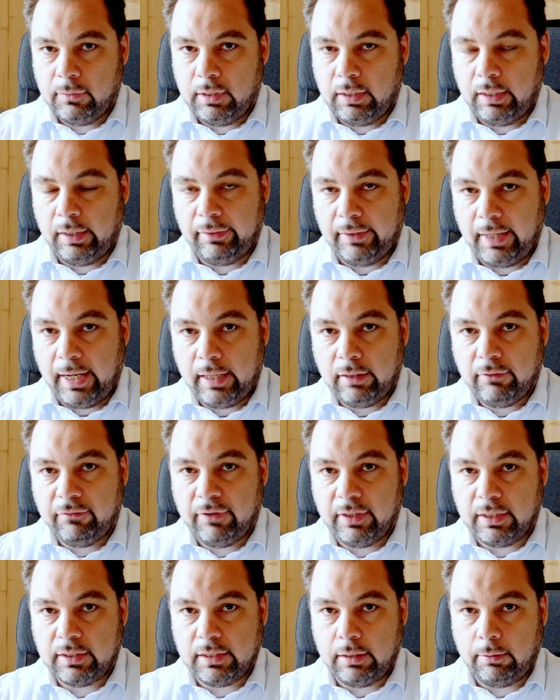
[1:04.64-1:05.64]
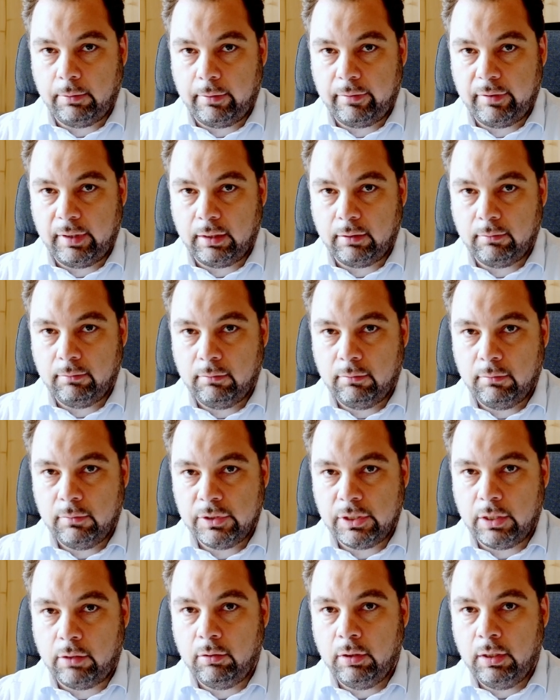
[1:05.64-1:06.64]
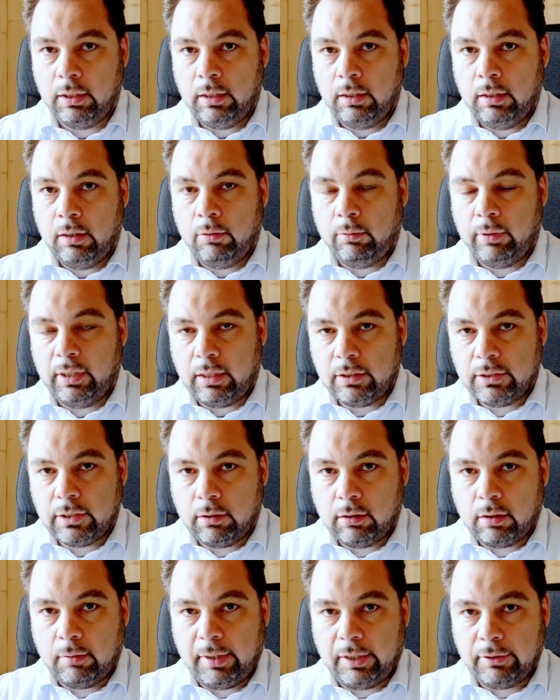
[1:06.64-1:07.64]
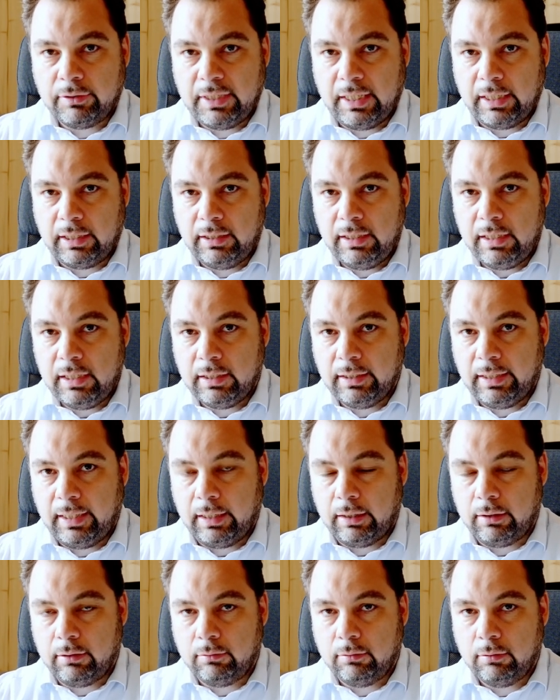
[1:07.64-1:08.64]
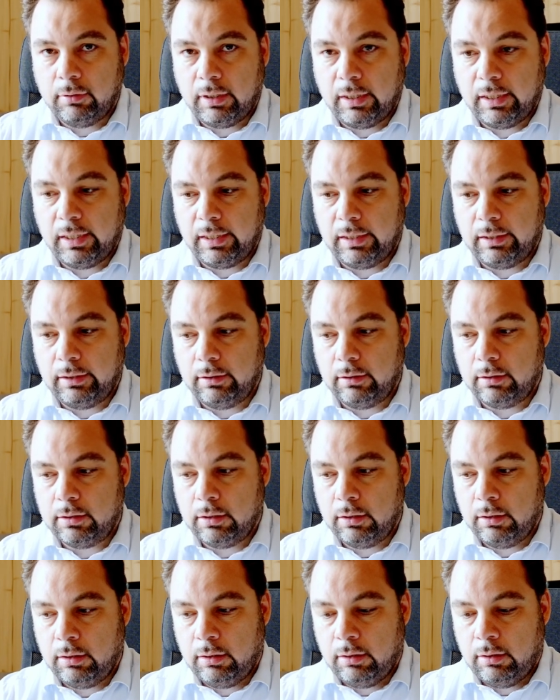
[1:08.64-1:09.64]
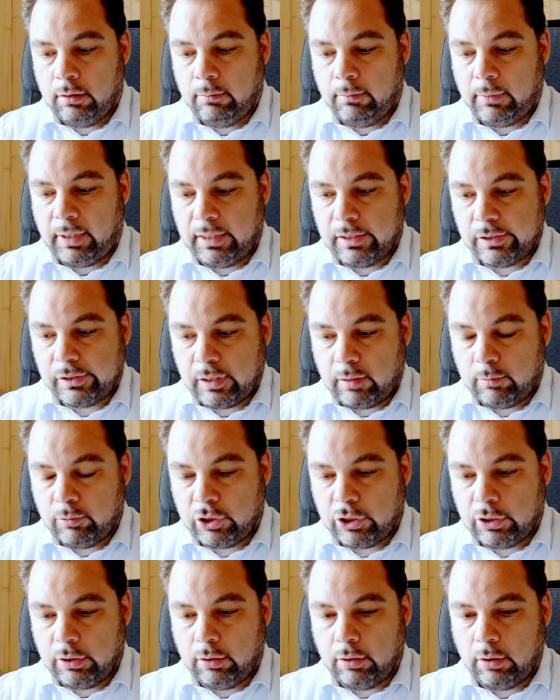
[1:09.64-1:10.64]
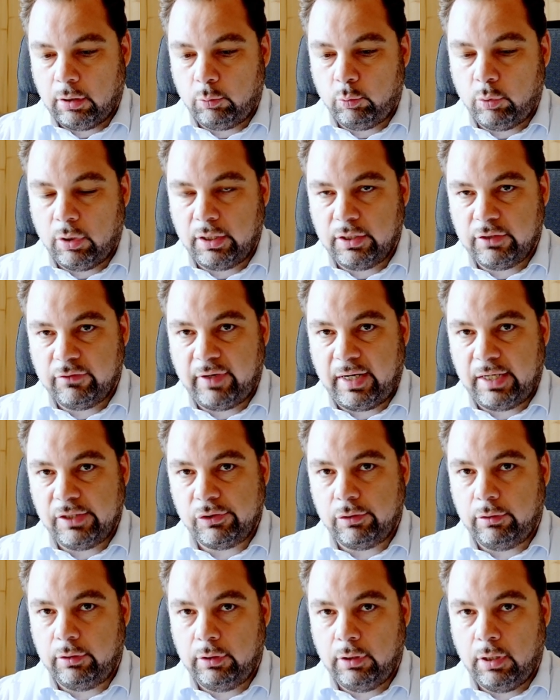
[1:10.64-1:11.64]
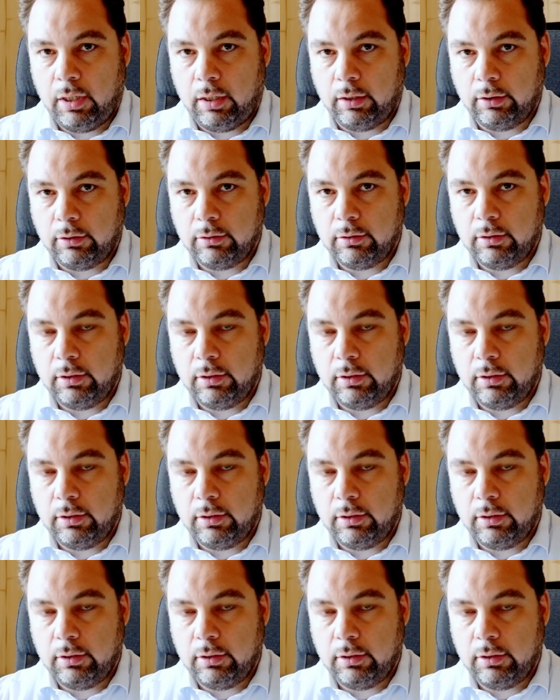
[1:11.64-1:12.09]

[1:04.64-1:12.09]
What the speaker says: and that affects everything. So when I talk about technique now and my assumption on what is faster or not